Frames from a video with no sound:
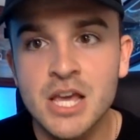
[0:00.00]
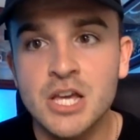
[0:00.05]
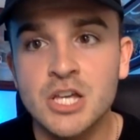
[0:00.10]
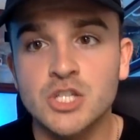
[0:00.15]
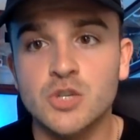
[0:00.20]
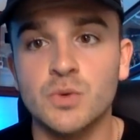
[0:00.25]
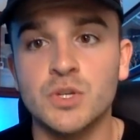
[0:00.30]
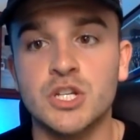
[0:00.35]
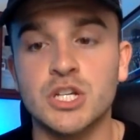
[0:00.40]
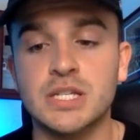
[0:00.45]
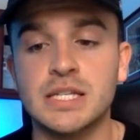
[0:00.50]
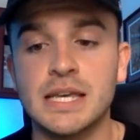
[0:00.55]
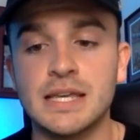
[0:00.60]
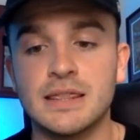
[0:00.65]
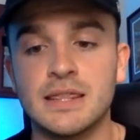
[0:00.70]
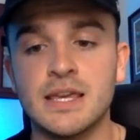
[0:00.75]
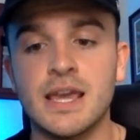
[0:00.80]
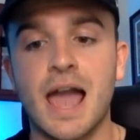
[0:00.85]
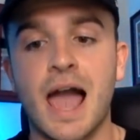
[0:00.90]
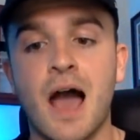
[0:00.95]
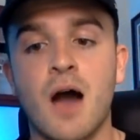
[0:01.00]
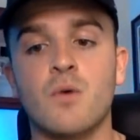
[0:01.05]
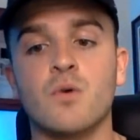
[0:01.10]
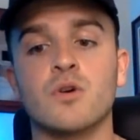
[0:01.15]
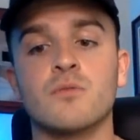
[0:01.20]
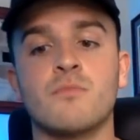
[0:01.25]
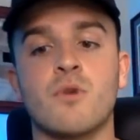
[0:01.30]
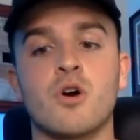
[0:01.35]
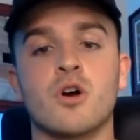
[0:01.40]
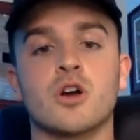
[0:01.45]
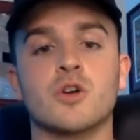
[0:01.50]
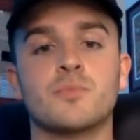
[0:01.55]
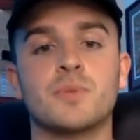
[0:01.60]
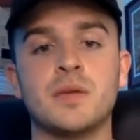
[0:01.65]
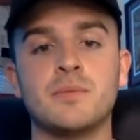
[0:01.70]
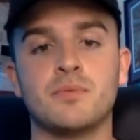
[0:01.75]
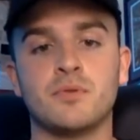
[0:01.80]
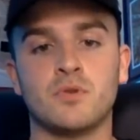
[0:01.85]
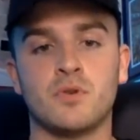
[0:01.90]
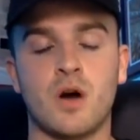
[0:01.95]
So we just hit the hour mark,
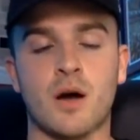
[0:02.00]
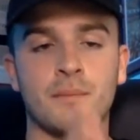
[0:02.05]
people.